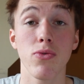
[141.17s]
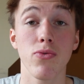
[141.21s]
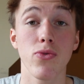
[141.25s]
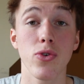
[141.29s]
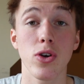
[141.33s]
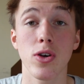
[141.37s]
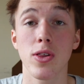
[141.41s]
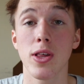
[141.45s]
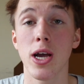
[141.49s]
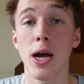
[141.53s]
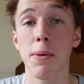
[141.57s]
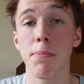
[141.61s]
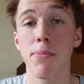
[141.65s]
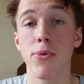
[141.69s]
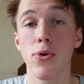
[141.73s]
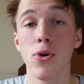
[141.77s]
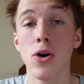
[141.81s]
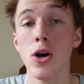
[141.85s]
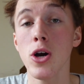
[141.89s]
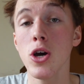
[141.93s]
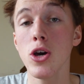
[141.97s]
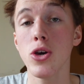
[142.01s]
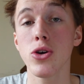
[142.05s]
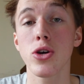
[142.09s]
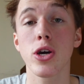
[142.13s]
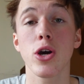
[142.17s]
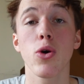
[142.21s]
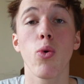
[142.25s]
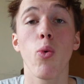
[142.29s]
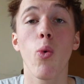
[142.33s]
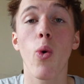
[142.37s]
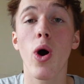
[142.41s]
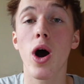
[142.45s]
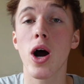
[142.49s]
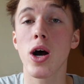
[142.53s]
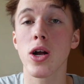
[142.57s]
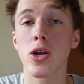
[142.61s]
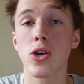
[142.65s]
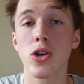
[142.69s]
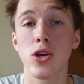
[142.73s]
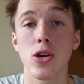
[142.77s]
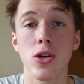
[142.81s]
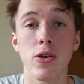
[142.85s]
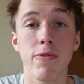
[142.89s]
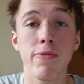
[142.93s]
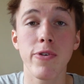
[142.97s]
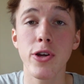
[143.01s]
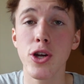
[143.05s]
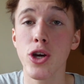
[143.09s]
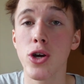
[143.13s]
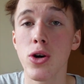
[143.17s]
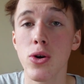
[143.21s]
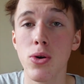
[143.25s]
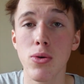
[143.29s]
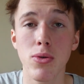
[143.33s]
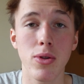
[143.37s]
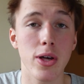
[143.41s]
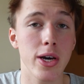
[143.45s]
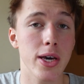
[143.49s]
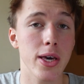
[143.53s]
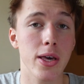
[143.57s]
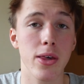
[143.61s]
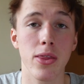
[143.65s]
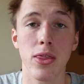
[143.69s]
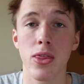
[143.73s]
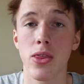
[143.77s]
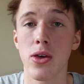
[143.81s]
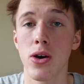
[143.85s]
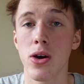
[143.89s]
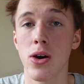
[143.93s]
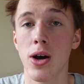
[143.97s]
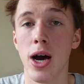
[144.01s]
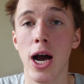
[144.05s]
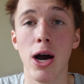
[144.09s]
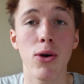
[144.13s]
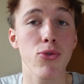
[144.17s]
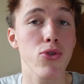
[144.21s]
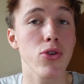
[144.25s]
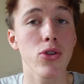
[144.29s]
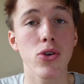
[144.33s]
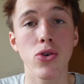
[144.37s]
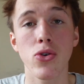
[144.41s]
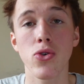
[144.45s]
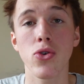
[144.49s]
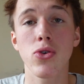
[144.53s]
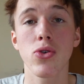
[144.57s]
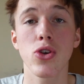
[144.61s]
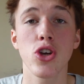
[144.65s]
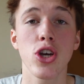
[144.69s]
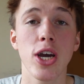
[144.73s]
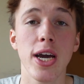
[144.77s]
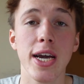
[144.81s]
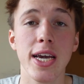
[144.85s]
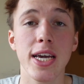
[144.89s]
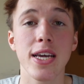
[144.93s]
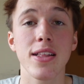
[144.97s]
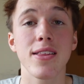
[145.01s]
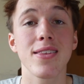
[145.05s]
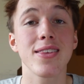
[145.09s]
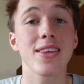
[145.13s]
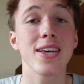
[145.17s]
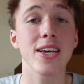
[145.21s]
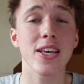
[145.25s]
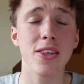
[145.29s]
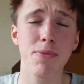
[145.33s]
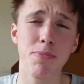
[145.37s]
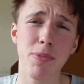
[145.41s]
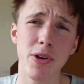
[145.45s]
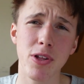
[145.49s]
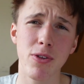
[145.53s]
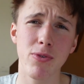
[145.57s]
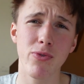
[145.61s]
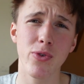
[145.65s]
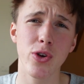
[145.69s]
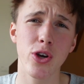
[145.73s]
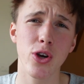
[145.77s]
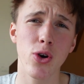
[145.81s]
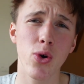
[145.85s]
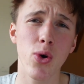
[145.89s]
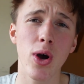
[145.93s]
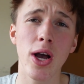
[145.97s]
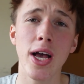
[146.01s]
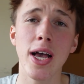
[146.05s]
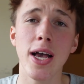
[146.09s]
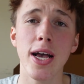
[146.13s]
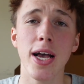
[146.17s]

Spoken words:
For example, you can watch a video like the How to Learn Czech in 6 Minutes video,